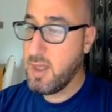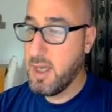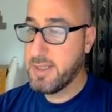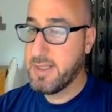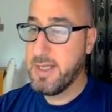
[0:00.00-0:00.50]

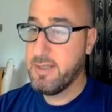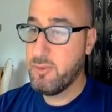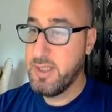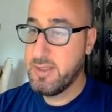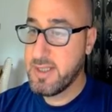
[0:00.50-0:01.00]
and getting
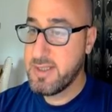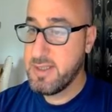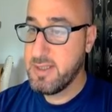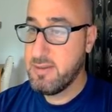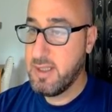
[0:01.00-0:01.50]

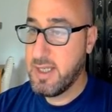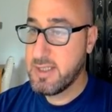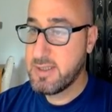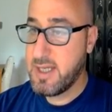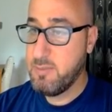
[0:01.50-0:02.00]
retested. The
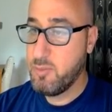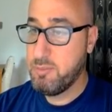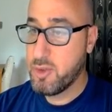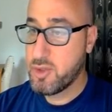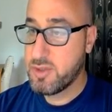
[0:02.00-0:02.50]
last time we
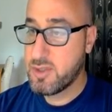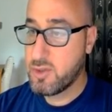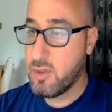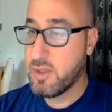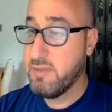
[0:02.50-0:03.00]
pushed
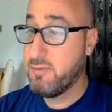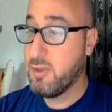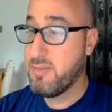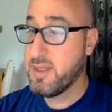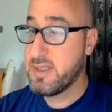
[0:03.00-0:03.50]
strongly
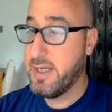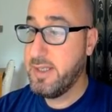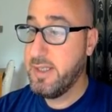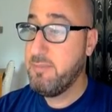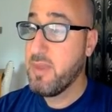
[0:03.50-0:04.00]
from this
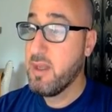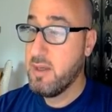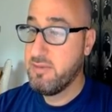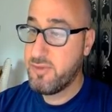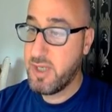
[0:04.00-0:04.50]
area.
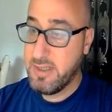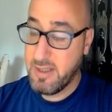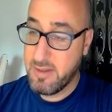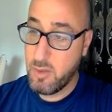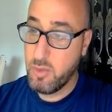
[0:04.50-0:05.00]

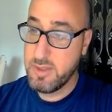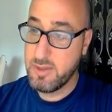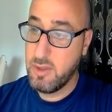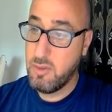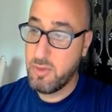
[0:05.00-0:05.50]
Friday there was
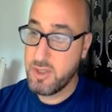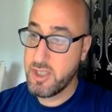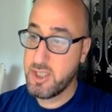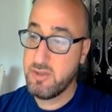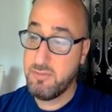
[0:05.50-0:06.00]
no
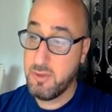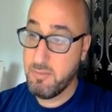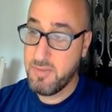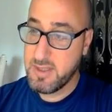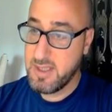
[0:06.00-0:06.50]
rejection
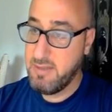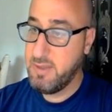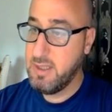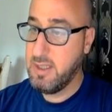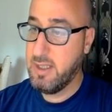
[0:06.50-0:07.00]
from this
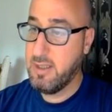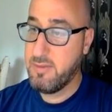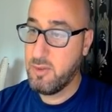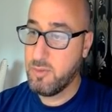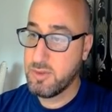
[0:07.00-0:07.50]
level. Uh,
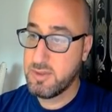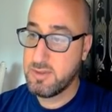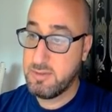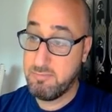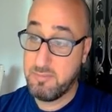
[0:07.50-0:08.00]
there
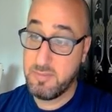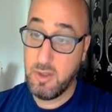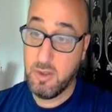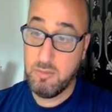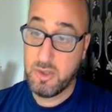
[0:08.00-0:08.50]
was
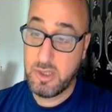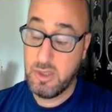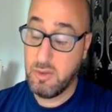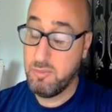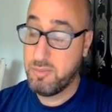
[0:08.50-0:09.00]
almost
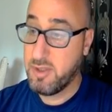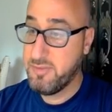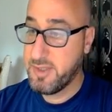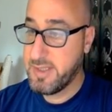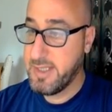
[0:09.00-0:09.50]
no
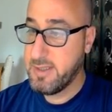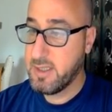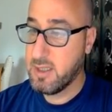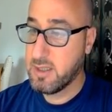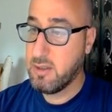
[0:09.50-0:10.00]
profit
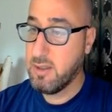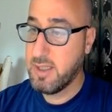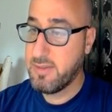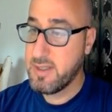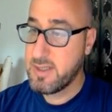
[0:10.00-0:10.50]
taking at all
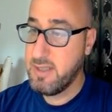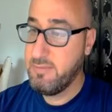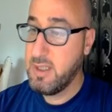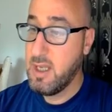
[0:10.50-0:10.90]
at this level